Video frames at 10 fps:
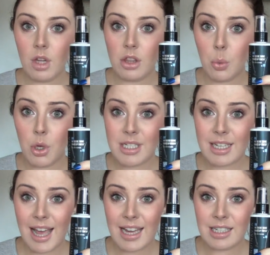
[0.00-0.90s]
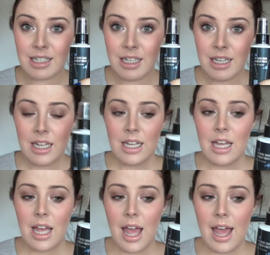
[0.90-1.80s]
the one to get.
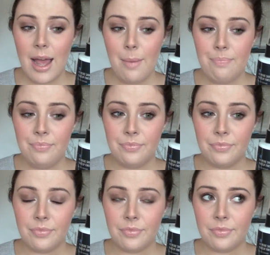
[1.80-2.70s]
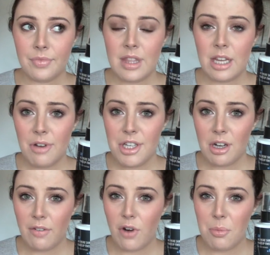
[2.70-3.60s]
Um, the
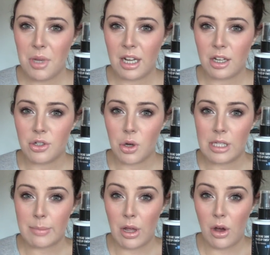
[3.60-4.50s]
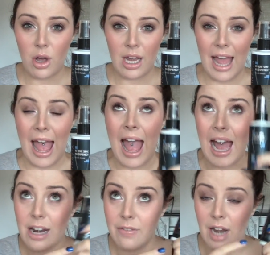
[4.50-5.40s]
original formula controls my oil a
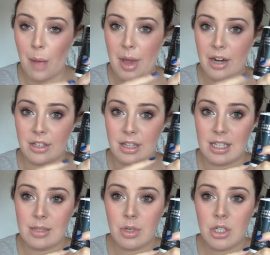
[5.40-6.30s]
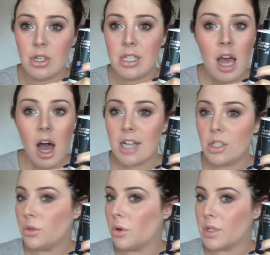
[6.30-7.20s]
hell of a lot better than this one does. I
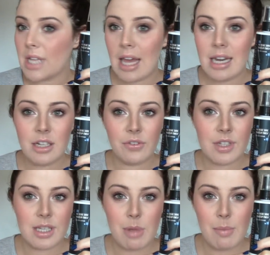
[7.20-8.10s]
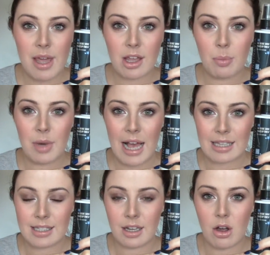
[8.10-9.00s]
don't notice any difference in my makeup
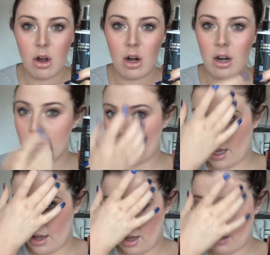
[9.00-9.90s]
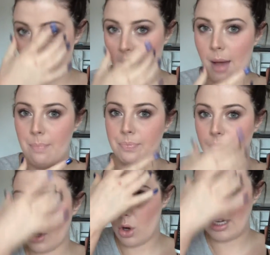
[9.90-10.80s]
lasting or my um,
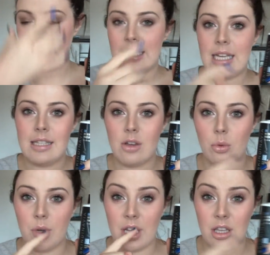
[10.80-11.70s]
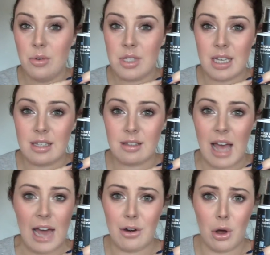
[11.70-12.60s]
oily T-zone when I use this
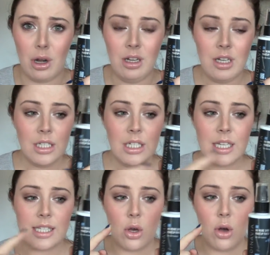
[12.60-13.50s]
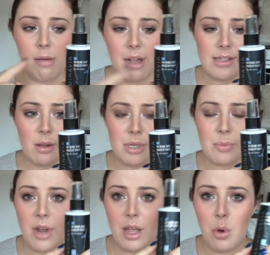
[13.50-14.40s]
at all. So I may as well be
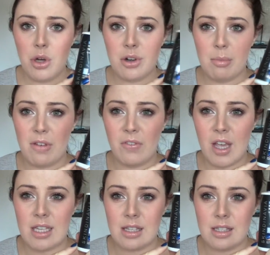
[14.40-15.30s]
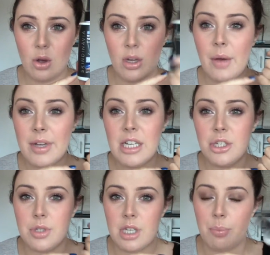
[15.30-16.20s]
spraying water on my face. So now I did
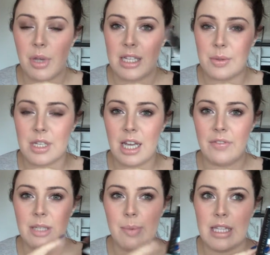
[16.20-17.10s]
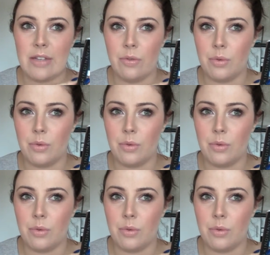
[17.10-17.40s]
use it up because it was kind of expensive. It